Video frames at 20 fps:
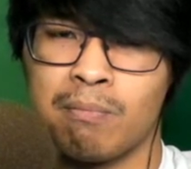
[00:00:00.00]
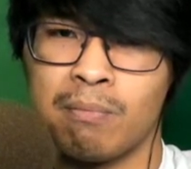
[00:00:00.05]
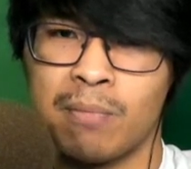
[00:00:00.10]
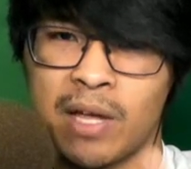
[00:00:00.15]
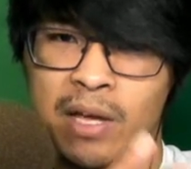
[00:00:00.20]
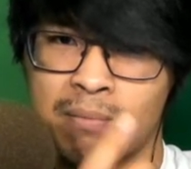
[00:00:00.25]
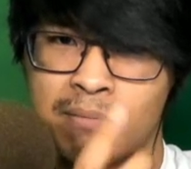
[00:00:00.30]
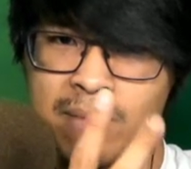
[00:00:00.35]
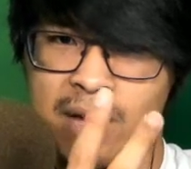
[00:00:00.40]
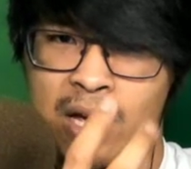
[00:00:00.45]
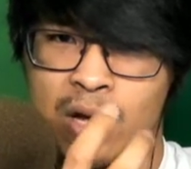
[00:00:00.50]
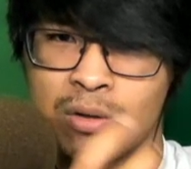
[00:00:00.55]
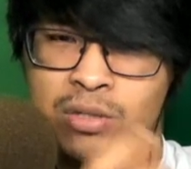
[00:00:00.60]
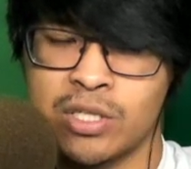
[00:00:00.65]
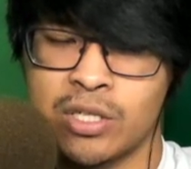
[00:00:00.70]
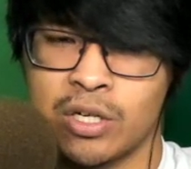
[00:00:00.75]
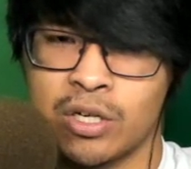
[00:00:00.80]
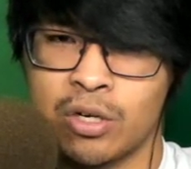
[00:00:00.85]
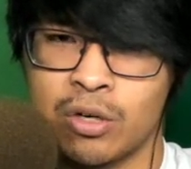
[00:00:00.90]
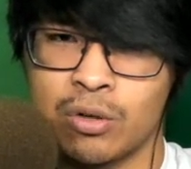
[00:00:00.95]
like
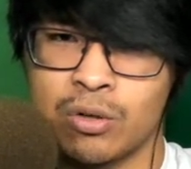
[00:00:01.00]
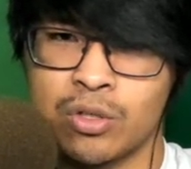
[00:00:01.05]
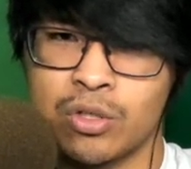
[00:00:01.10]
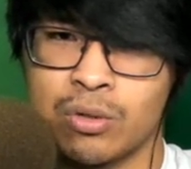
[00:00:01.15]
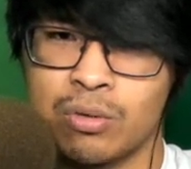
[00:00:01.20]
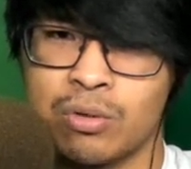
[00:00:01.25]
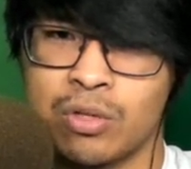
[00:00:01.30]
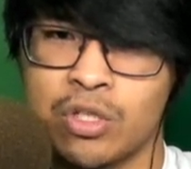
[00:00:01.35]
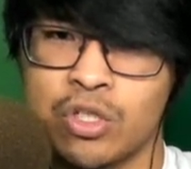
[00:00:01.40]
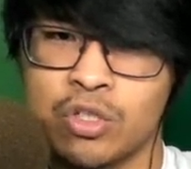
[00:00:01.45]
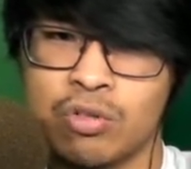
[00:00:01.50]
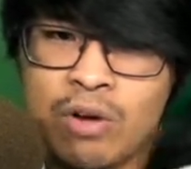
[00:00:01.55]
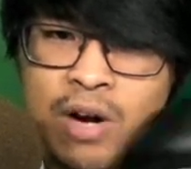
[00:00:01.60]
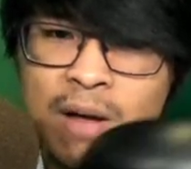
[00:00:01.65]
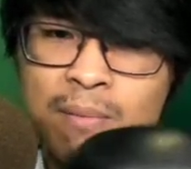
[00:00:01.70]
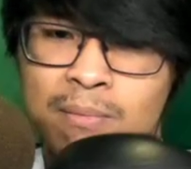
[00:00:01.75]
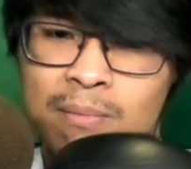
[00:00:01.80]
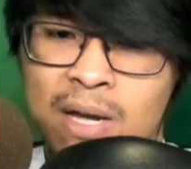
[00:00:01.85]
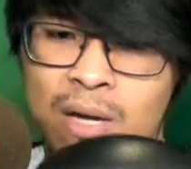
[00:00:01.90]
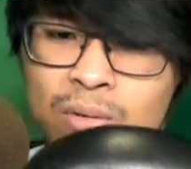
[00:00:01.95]
mount and then also the
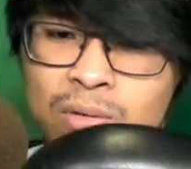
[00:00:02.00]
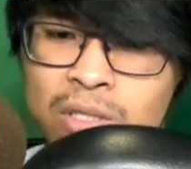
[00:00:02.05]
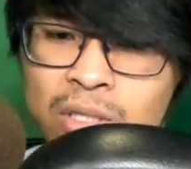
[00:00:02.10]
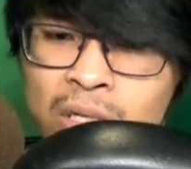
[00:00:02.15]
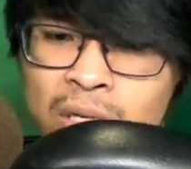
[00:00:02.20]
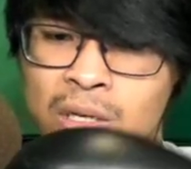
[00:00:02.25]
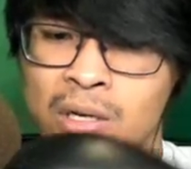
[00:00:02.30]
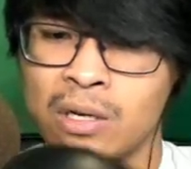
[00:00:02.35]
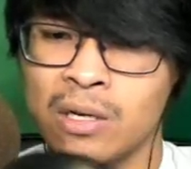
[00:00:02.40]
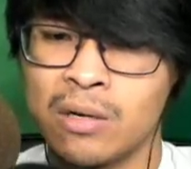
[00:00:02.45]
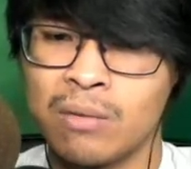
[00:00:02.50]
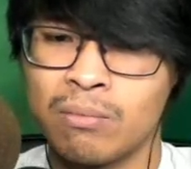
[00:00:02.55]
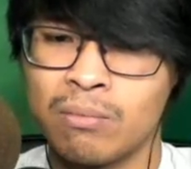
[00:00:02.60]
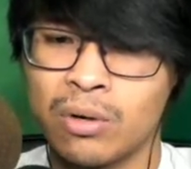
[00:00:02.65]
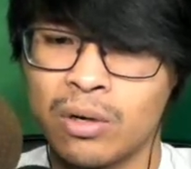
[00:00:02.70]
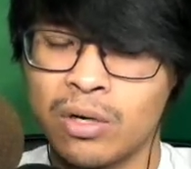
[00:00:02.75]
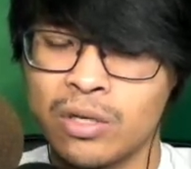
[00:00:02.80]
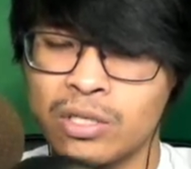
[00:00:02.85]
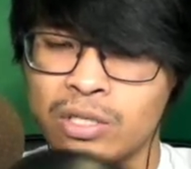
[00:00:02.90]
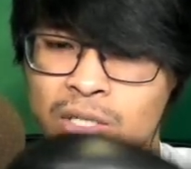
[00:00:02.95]
strap mount
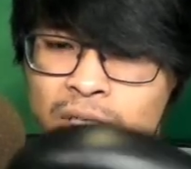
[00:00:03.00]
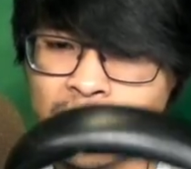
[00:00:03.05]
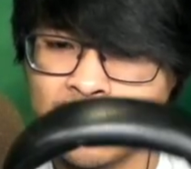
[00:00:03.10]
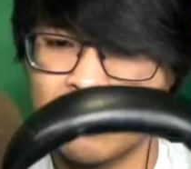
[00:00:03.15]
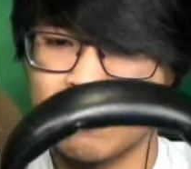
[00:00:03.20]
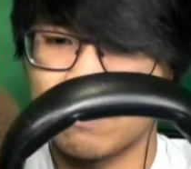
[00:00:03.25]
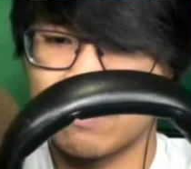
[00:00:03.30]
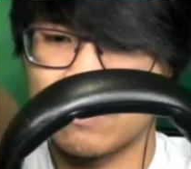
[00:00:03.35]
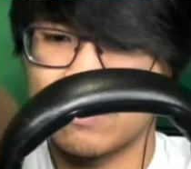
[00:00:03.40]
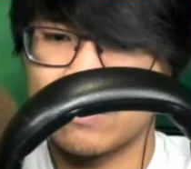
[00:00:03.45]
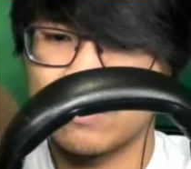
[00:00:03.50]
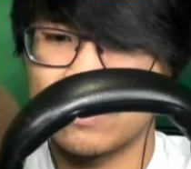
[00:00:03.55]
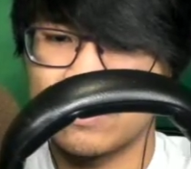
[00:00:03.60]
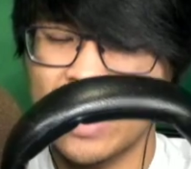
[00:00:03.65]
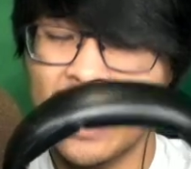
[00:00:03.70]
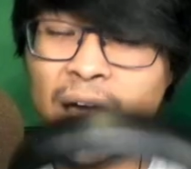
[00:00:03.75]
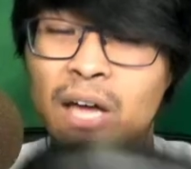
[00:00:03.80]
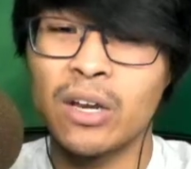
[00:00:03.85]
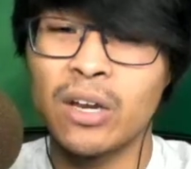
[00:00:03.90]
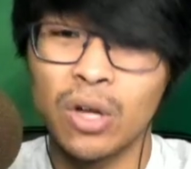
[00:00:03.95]
part,
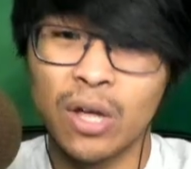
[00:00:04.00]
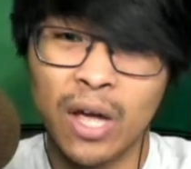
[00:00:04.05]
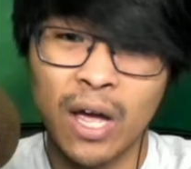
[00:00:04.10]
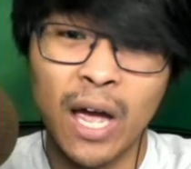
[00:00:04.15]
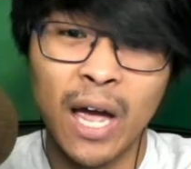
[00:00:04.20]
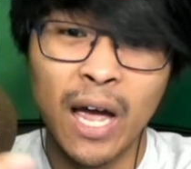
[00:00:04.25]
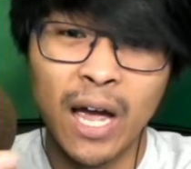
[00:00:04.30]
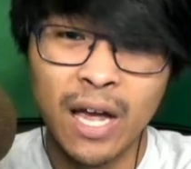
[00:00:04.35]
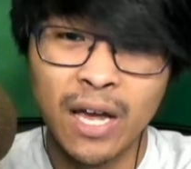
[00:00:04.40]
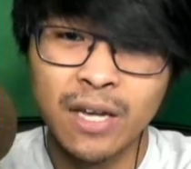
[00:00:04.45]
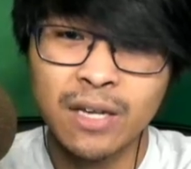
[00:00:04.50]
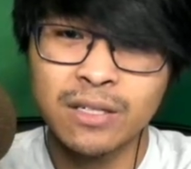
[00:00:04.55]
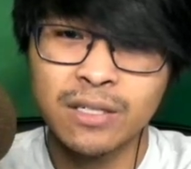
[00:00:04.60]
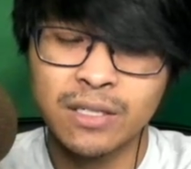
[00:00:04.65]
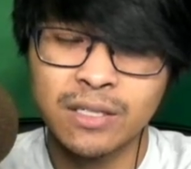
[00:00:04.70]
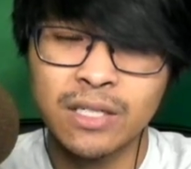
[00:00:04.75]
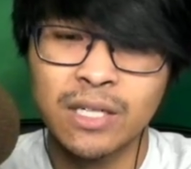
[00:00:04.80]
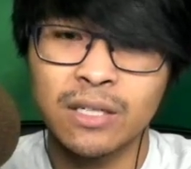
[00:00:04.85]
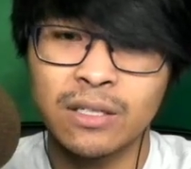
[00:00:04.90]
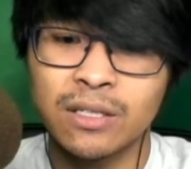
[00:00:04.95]
that has
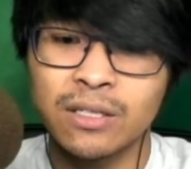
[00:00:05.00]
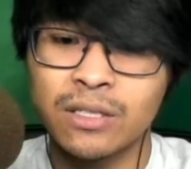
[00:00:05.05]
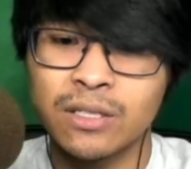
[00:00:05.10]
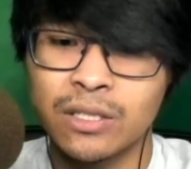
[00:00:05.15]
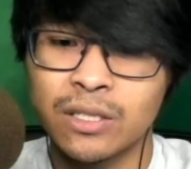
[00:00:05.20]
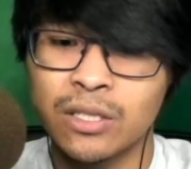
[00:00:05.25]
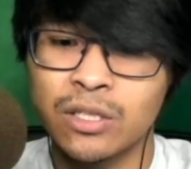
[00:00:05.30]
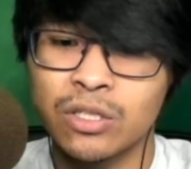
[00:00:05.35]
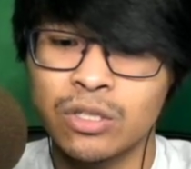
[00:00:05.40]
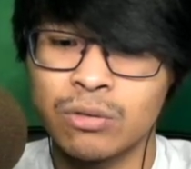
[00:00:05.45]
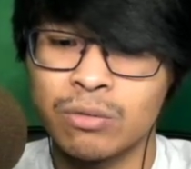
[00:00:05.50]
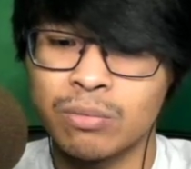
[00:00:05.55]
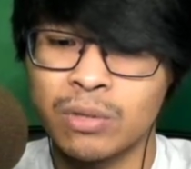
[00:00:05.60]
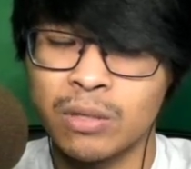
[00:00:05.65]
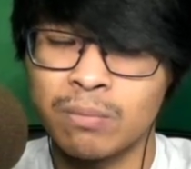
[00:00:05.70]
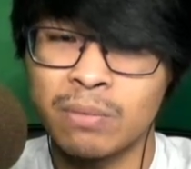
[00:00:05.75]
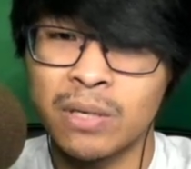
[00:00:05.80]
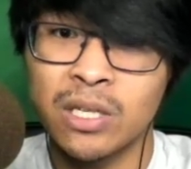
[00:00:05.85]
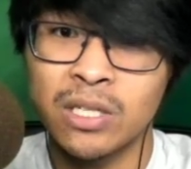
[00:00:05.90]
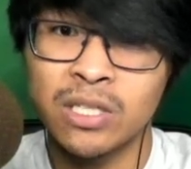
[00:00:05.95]
a tendency to
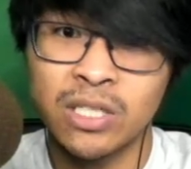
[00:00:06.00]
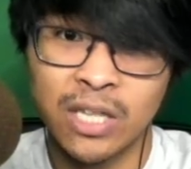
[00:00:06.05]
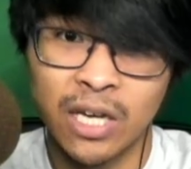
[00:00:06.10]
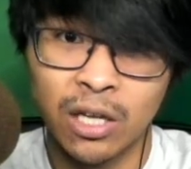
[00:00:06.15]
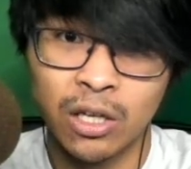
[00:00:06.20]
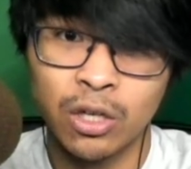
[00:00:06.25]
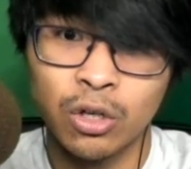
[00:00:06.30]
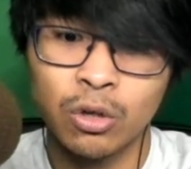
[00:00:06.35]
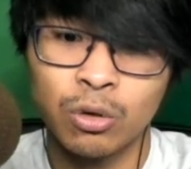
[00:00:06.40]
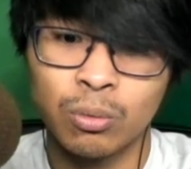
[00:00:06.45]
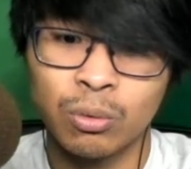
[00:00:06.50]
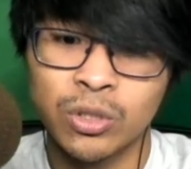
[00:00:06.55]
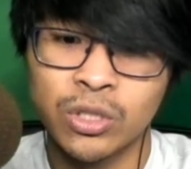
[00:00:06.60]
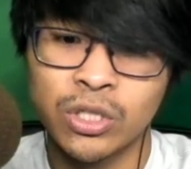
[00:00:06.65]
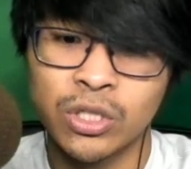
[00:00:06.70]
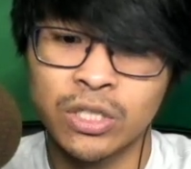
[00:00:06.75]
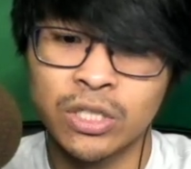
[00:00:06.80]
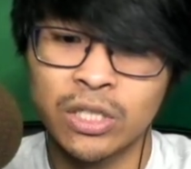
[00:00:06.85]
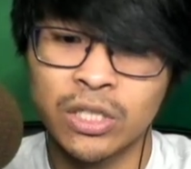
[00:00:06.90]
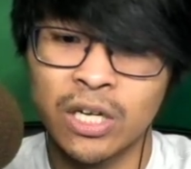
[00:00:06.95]
be piss yellow,
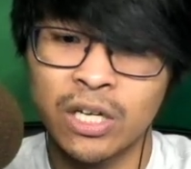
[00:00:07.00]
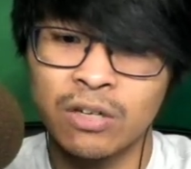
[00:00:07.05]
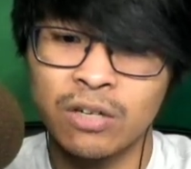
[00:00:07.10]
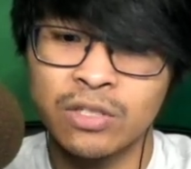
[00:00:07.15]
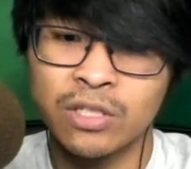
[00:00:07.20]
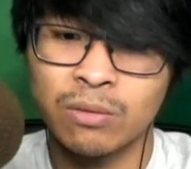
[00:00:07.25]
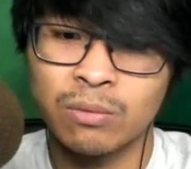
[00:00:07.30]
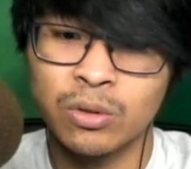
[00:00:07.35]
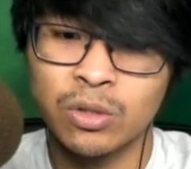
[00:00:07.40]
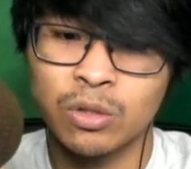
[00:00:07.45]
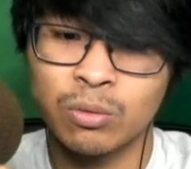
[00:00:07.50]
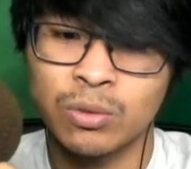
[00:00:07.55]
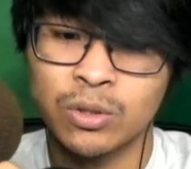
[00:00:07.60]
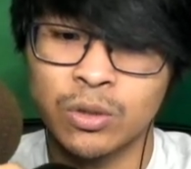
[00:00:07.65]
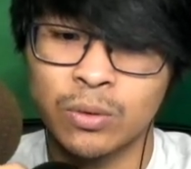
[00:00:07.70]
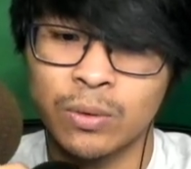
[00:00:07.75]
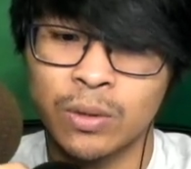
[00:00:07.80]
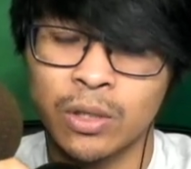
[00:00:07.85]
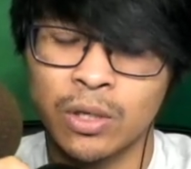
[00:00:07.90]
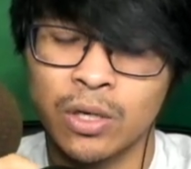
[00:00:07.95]
which is kind of similar to what's
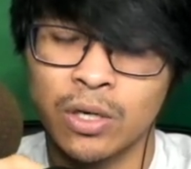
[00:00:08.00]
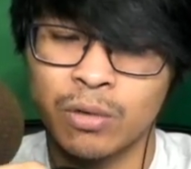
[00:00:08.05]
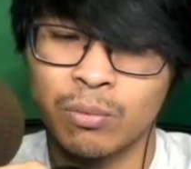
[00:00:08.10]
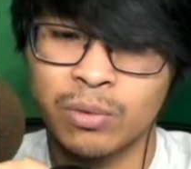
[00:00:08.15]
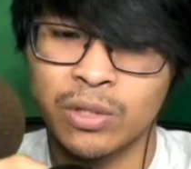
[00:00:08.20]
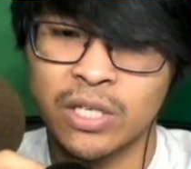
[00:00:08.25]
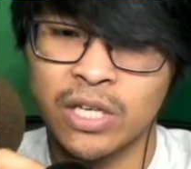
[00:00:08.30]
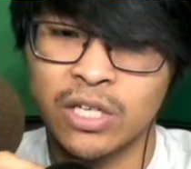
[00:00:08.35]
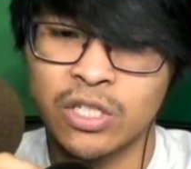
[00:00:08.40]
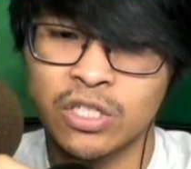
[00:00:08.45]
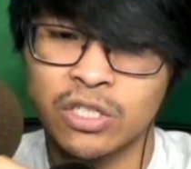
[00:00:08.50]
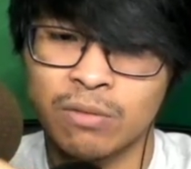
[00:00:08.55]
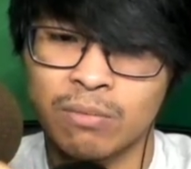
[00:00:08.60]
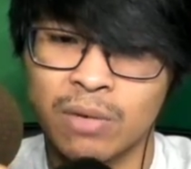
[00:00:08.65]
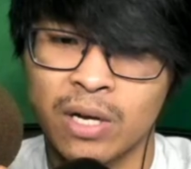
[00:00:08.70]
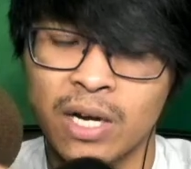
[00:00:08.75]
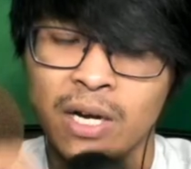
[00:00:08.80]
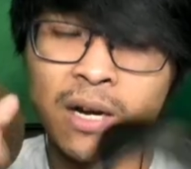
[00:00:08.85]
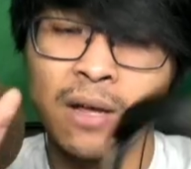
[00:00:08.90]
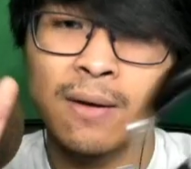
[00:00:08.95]
going on with the edges of
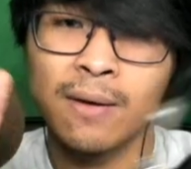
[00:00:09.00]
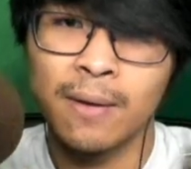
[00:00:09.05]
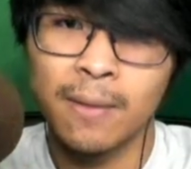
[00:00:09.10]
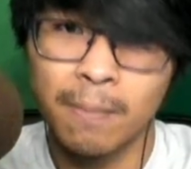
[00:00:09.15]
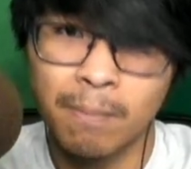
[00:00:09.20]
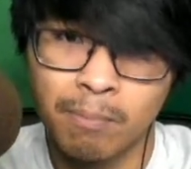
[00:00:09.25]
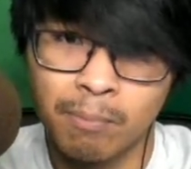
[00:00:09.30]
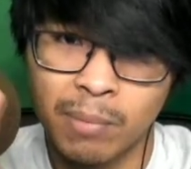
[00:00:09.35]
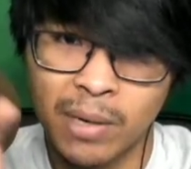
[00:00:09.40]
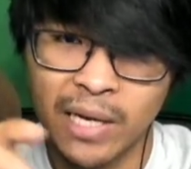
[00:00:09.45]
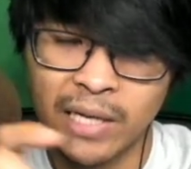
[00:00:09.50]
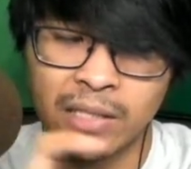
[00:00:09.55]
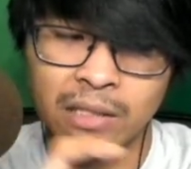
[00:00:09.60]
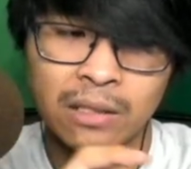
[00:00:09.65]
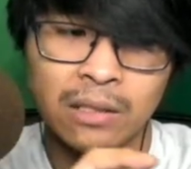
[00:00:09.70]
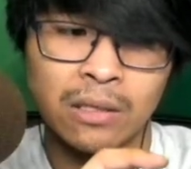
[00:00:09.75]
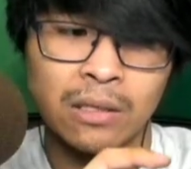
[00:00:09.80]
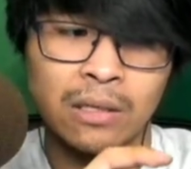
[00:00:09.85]
mine. But